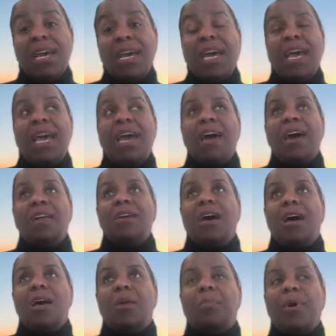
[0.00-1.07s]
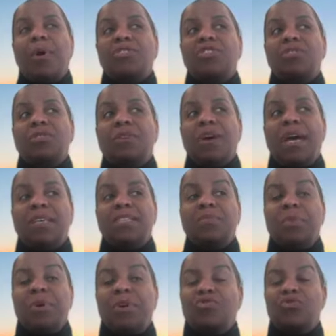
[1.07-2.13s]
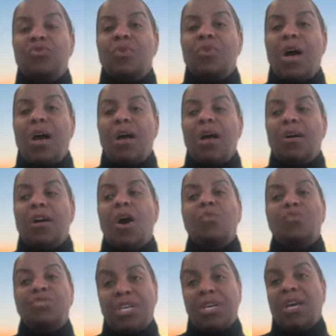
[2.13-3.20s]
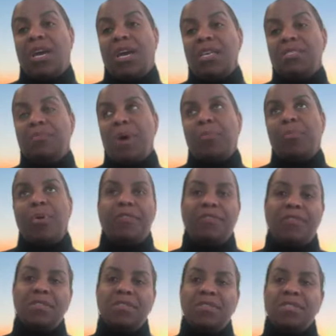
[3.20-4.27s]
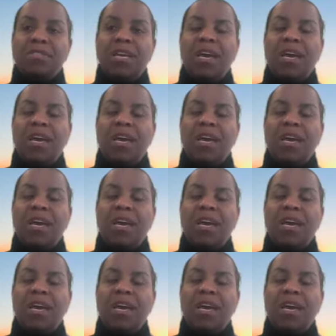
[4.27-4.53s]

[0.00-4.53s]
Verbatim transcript: and personal and spiritual coaching is my preference.